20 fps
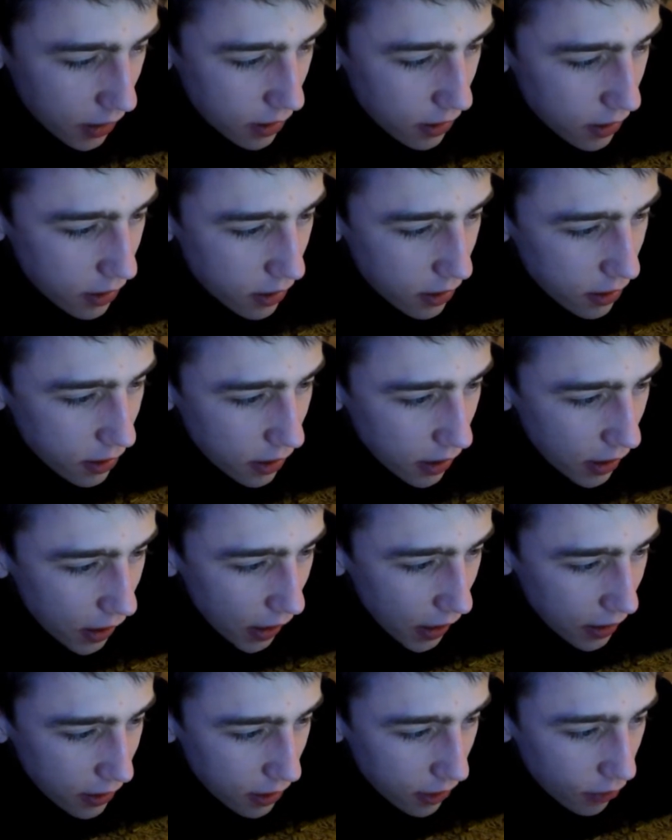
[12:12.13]
So,
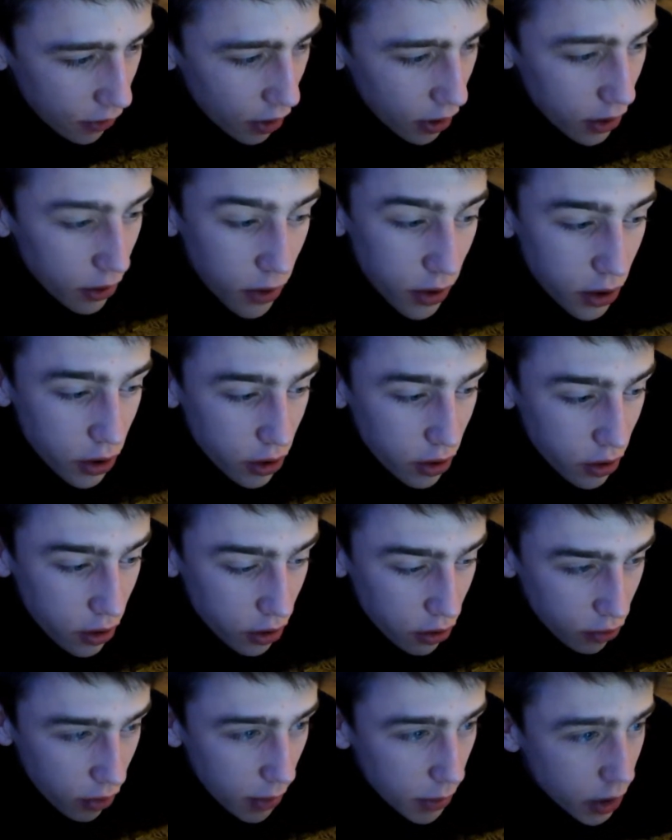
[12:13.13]
and I've got to do this
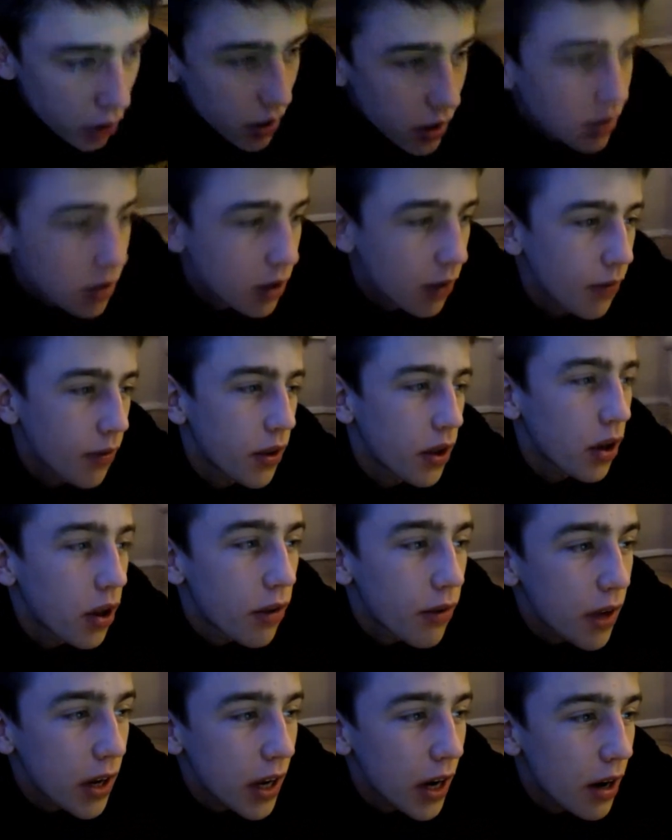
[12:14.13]
description and stuff for the other
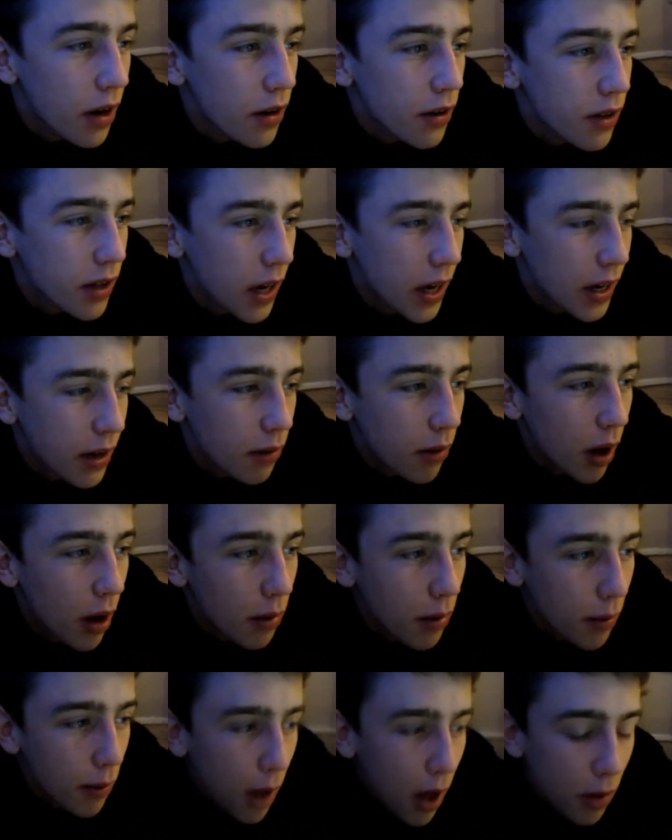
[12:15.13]
videos, and blah
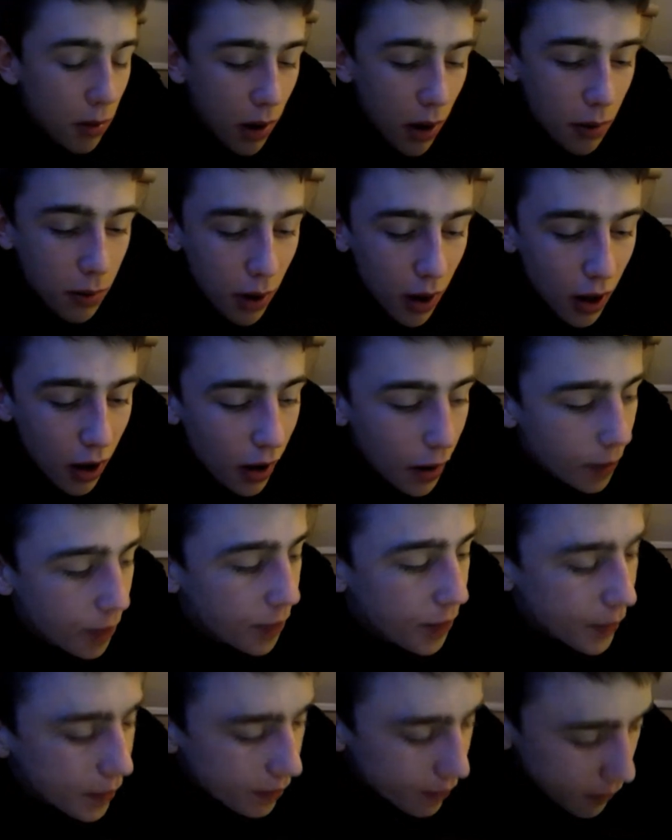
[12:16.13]
blah blah blah blah.
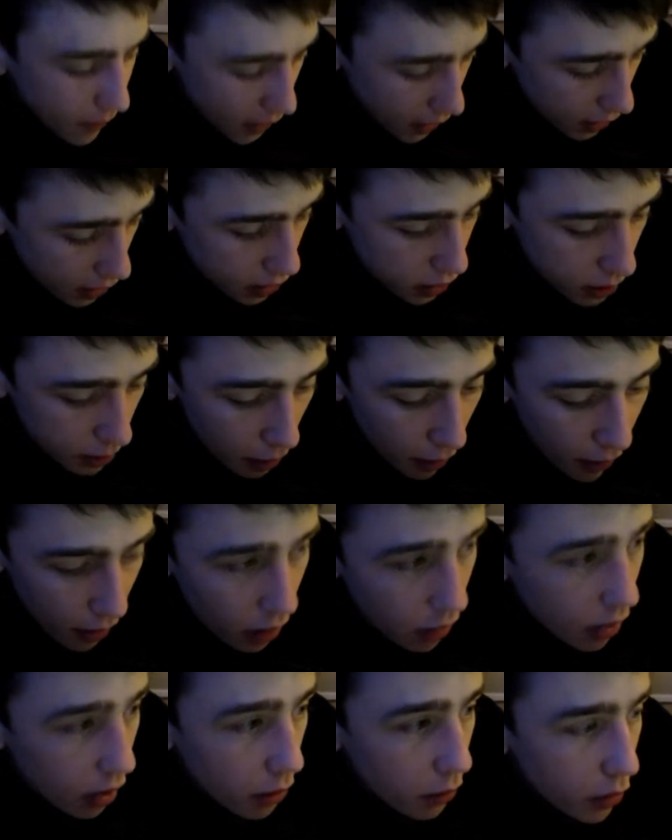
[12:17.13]

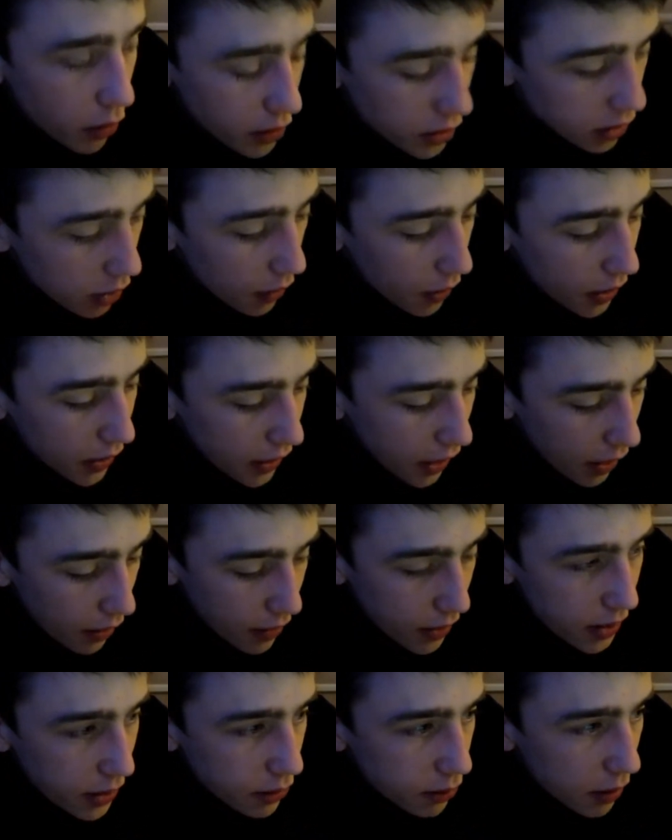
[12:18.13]
Tomorrow, though, what's going down
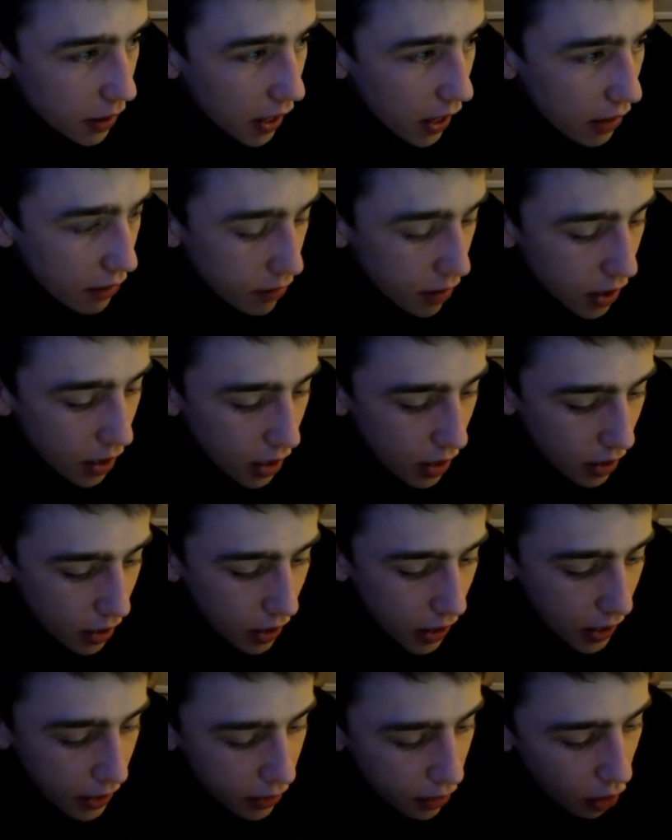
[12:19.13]
is we have
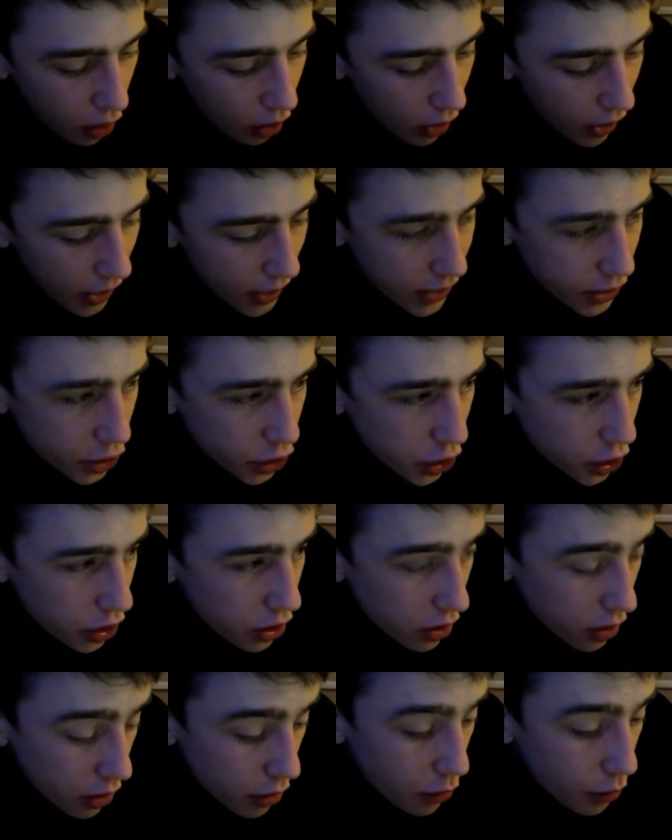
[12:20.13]
Le Collège.
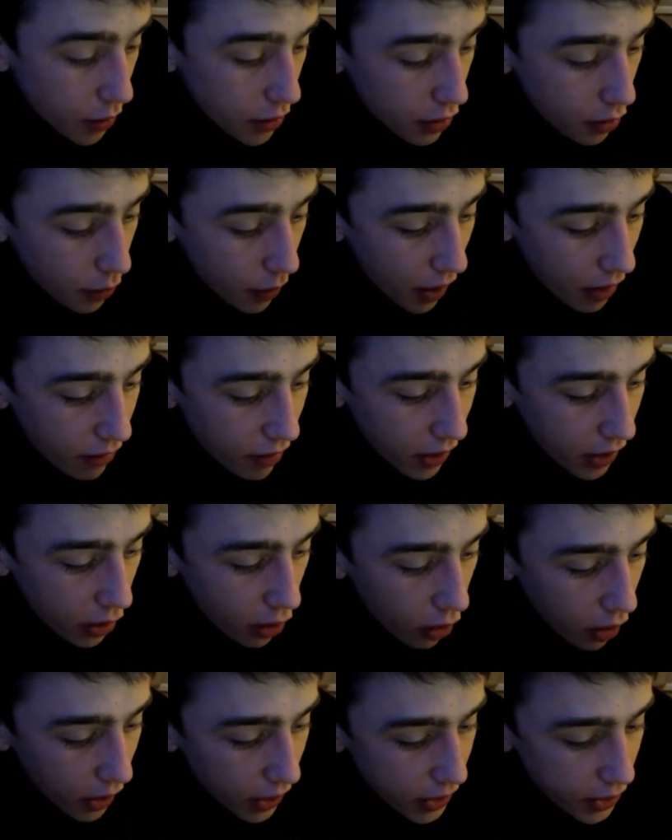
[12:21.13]
We have Le
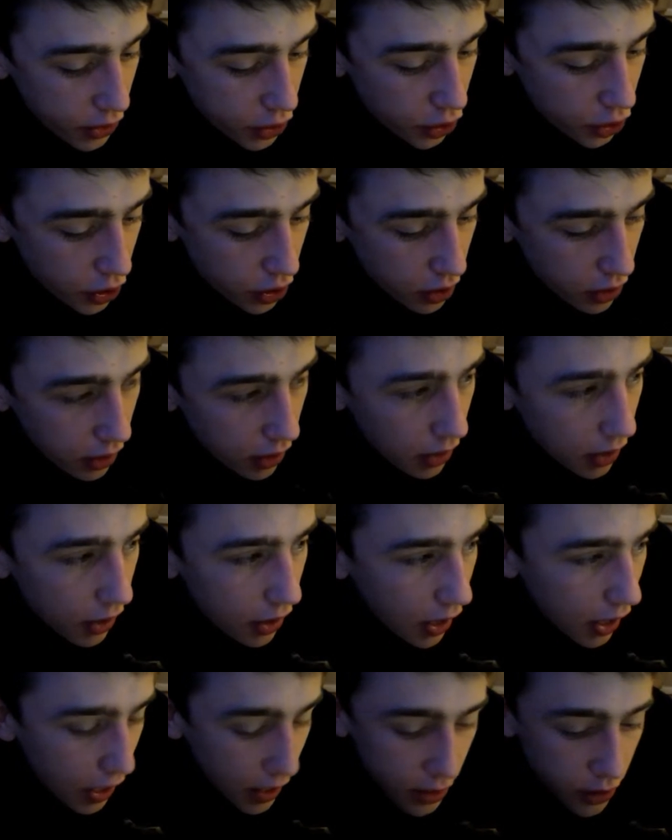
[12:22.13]
Collège.
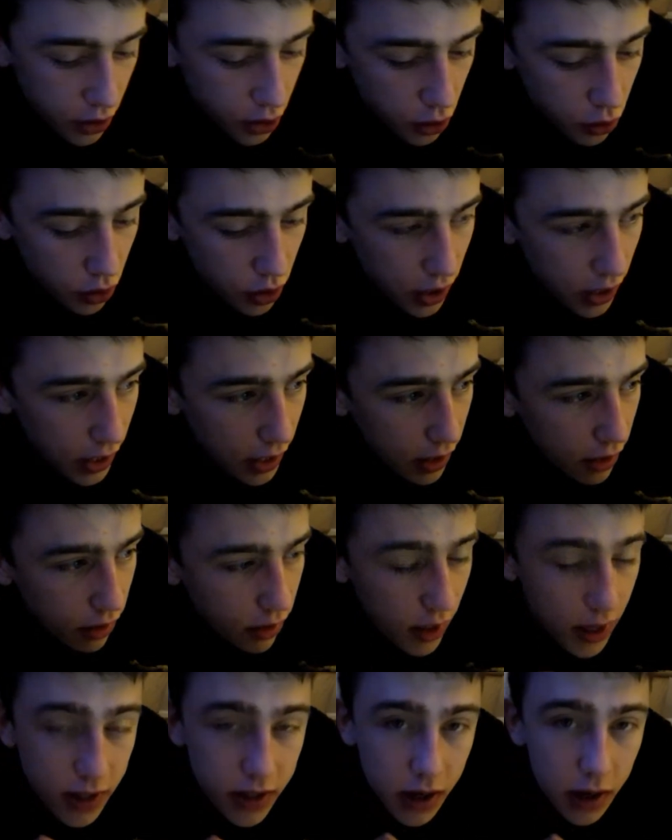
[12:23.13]
And usually,
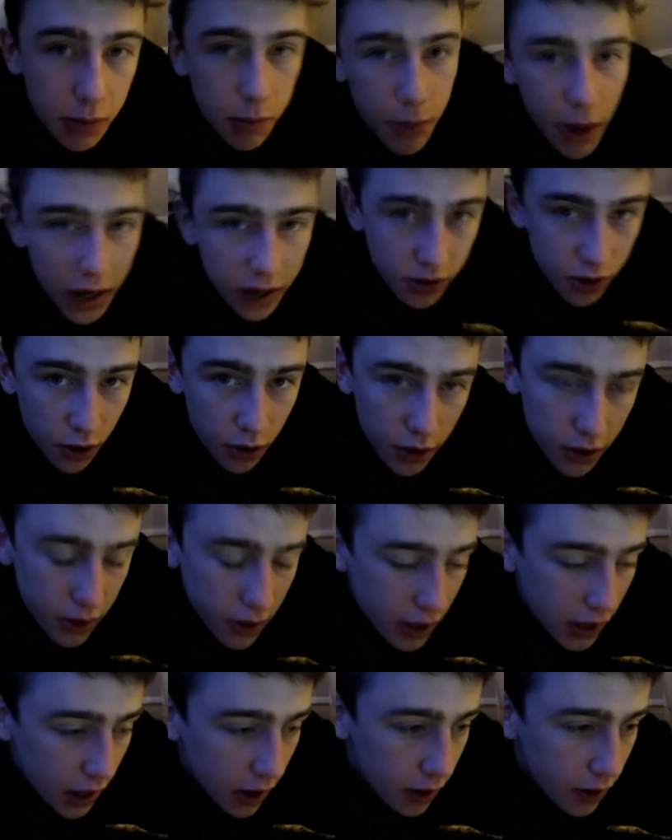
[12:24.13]
there's a panto. There's
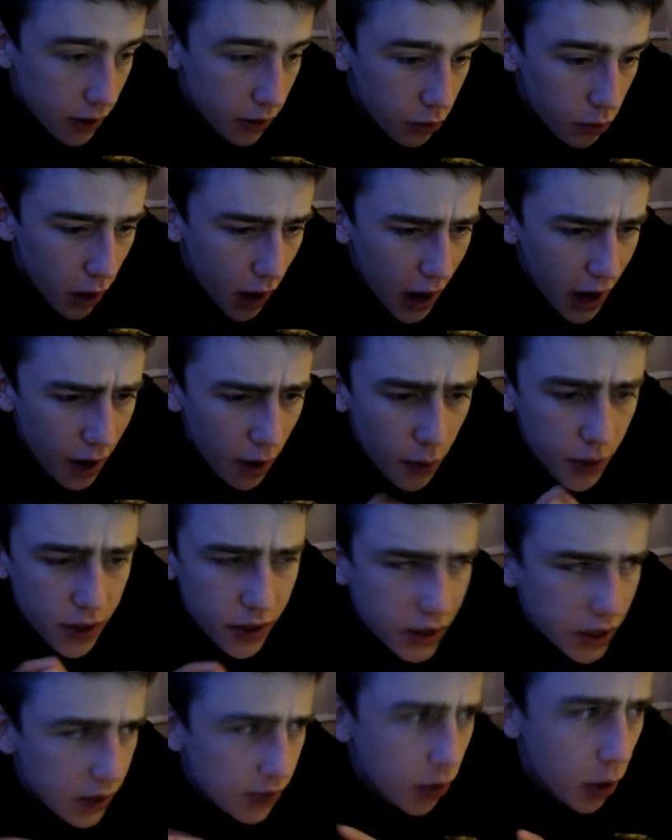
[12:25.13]
a our
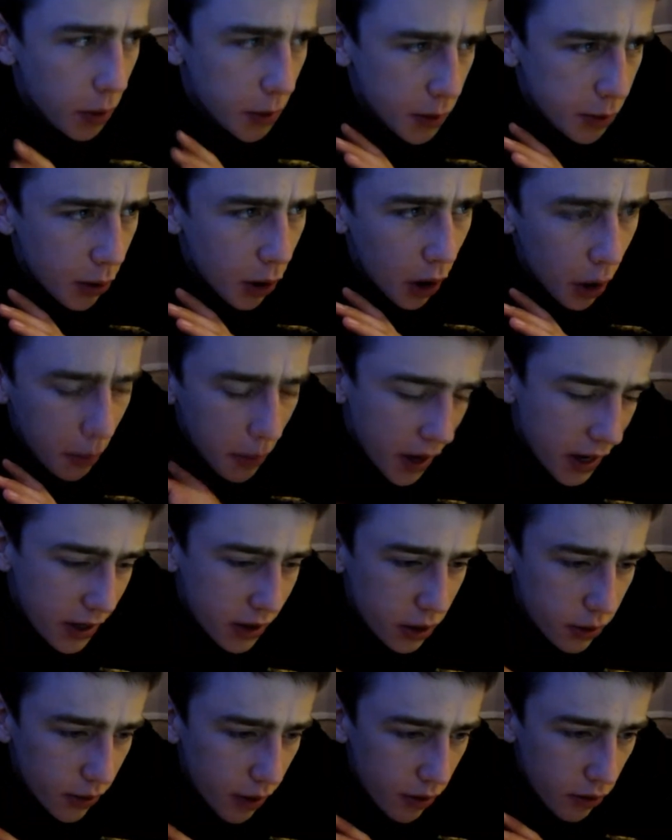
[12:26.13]
sixth form has put on a
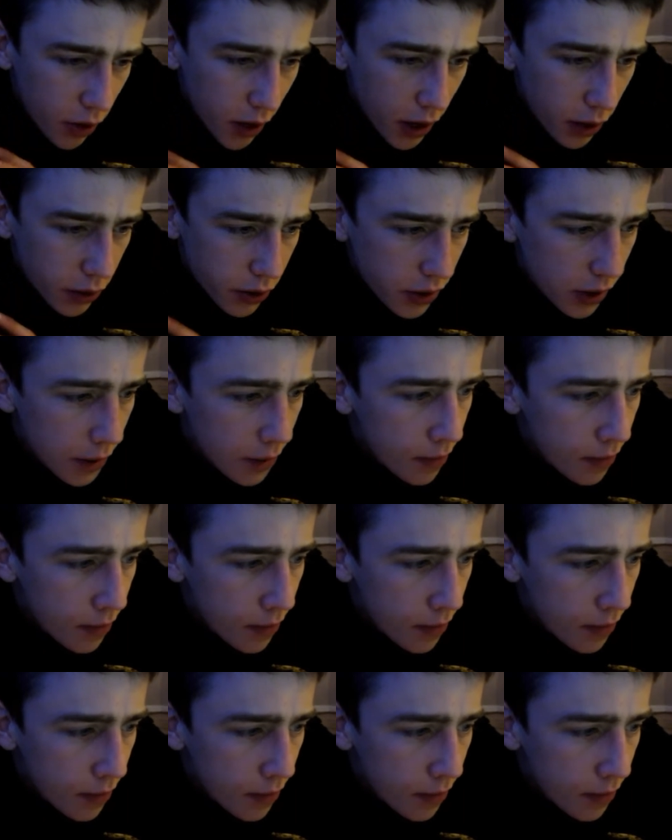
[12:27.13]
panto for everyone else.